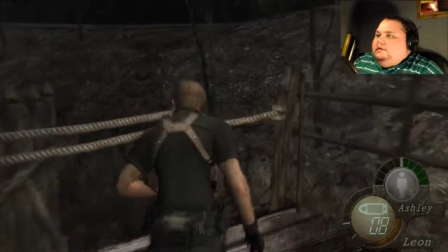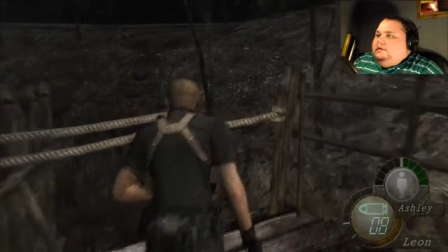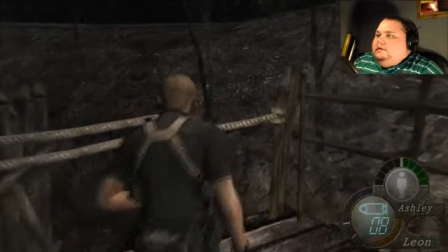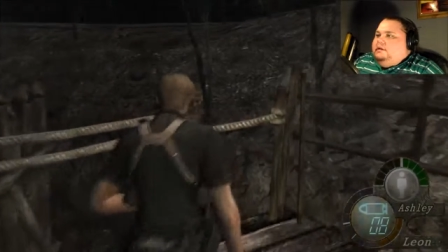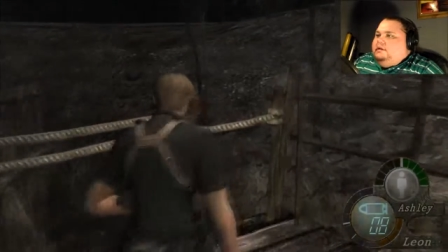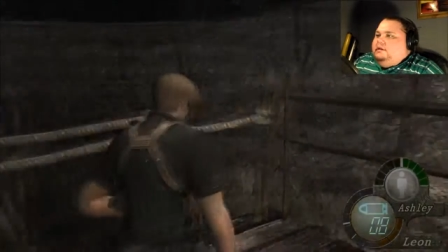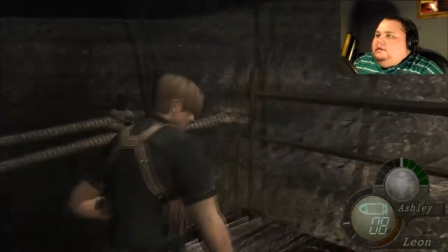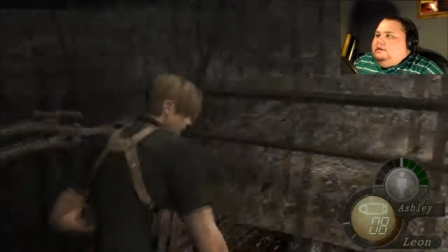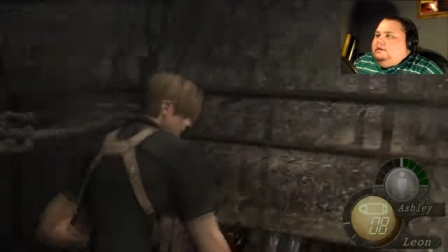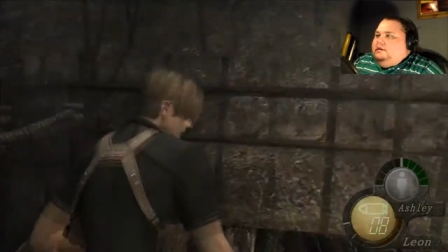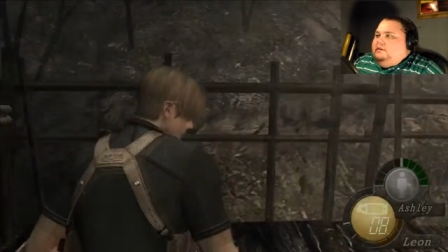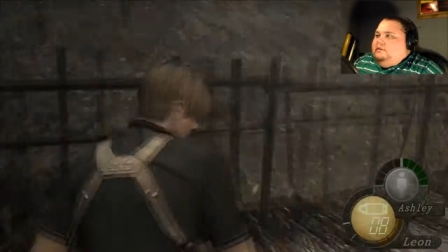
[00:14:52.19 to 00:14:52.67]

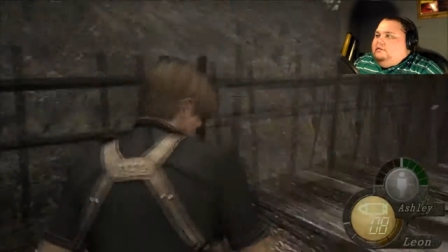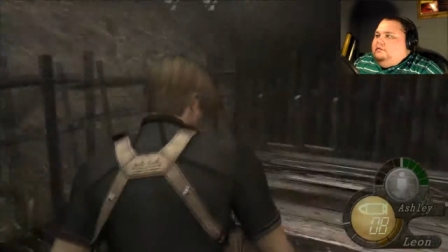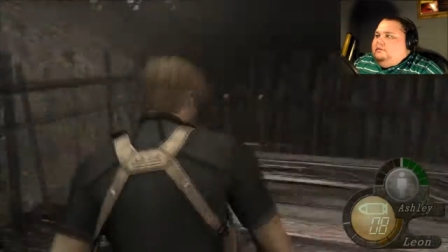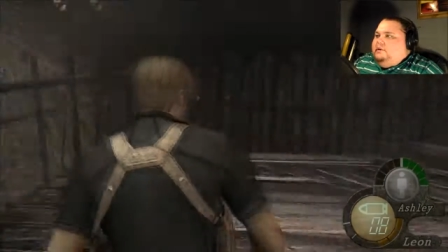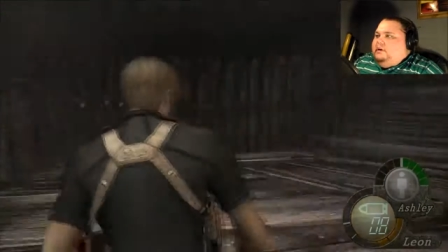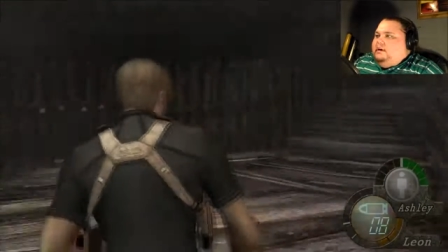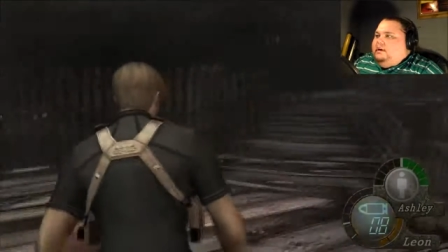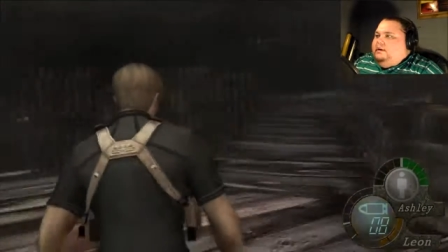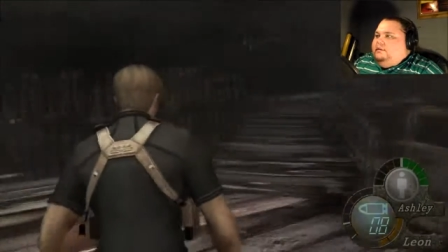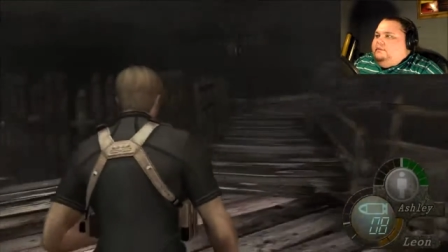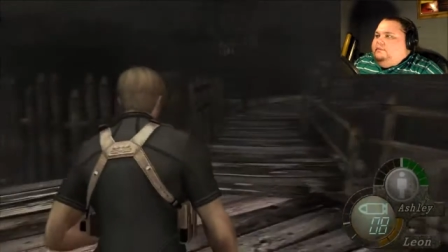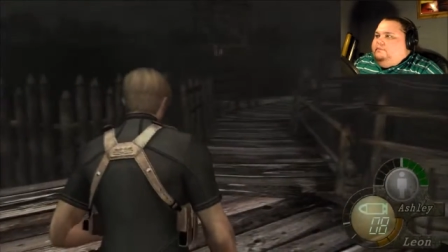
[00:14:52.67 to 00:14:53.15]

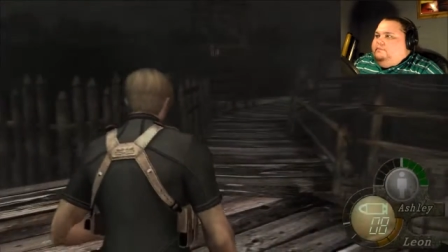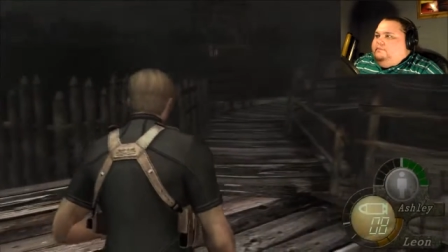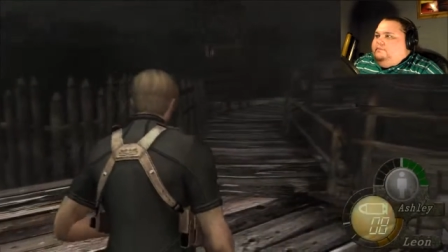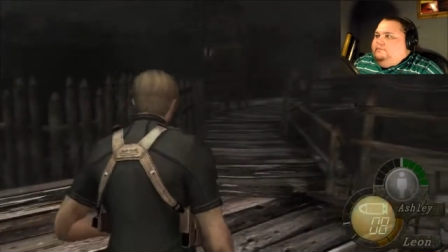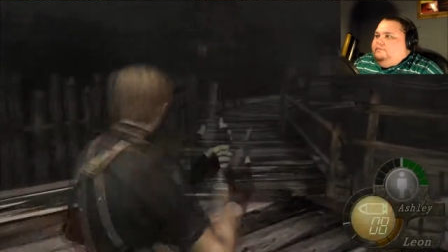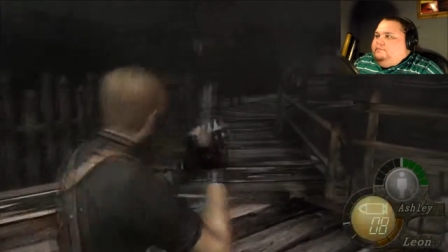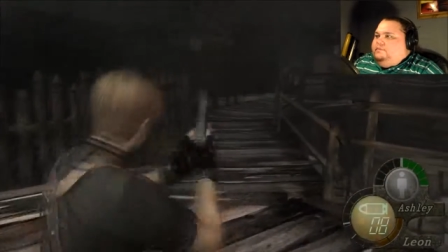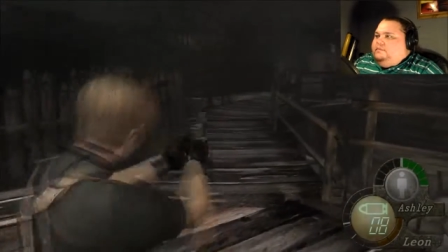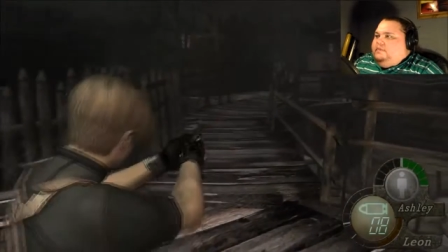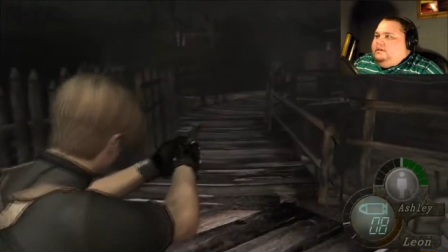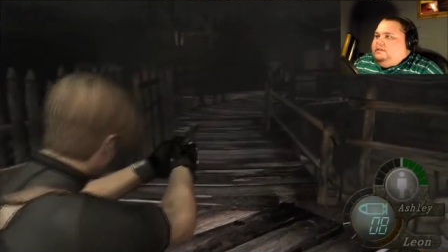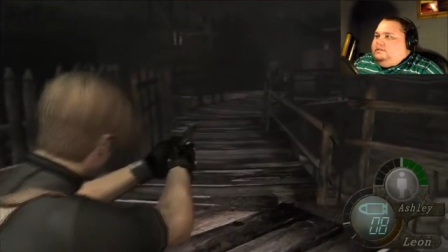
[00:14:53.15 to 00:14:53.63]
Alright.
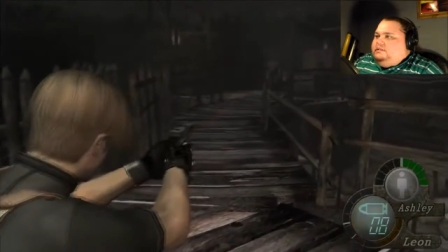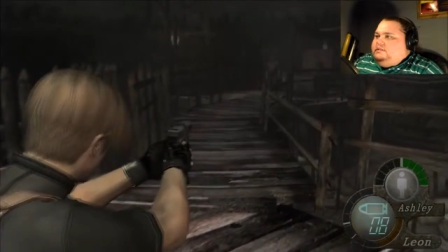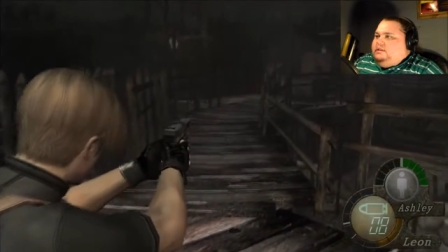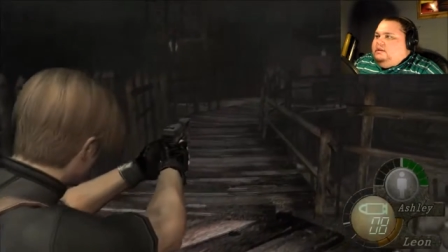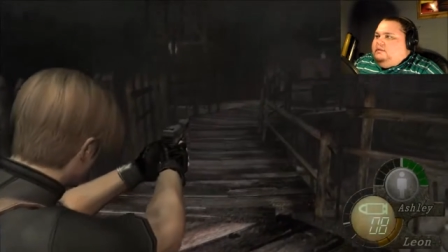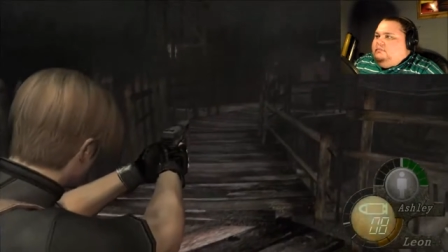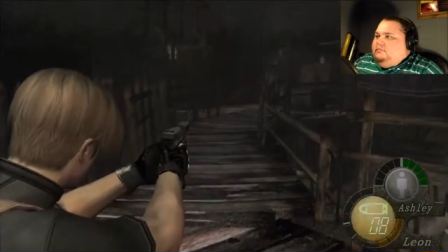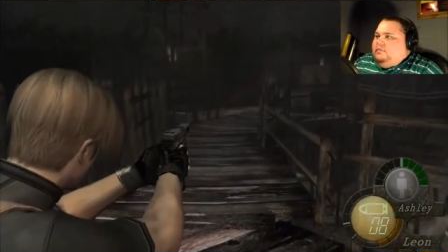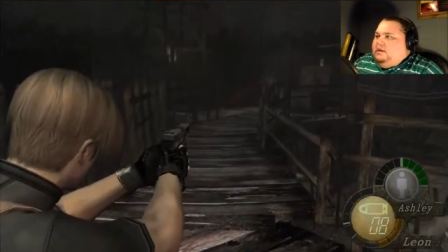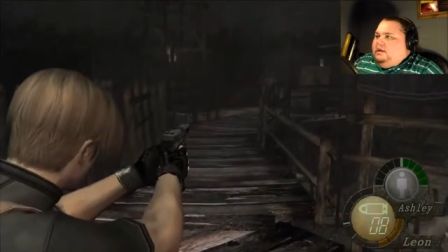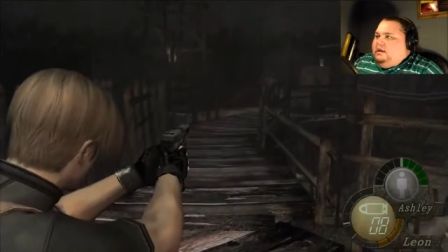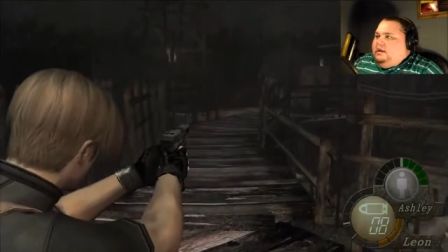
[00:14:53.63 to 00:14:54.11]
Take a step
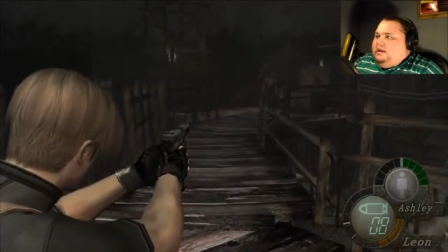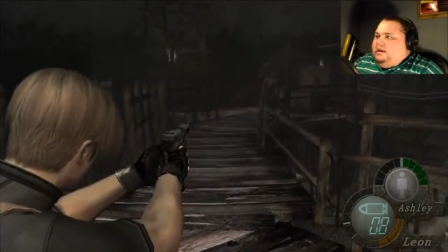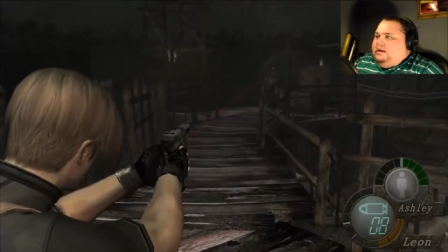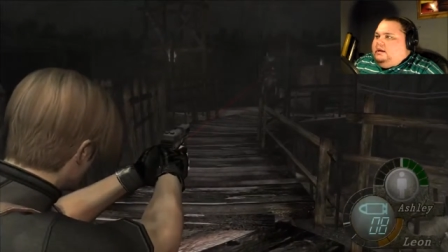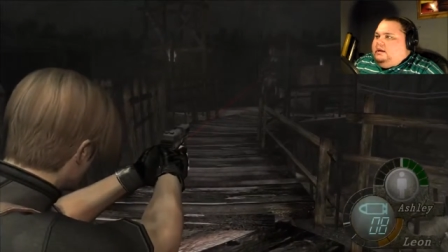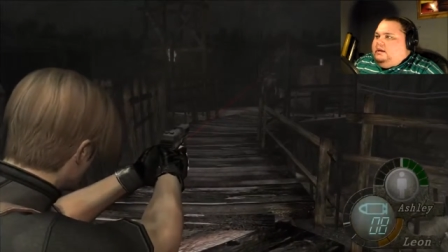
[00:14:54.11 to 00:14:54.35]
back.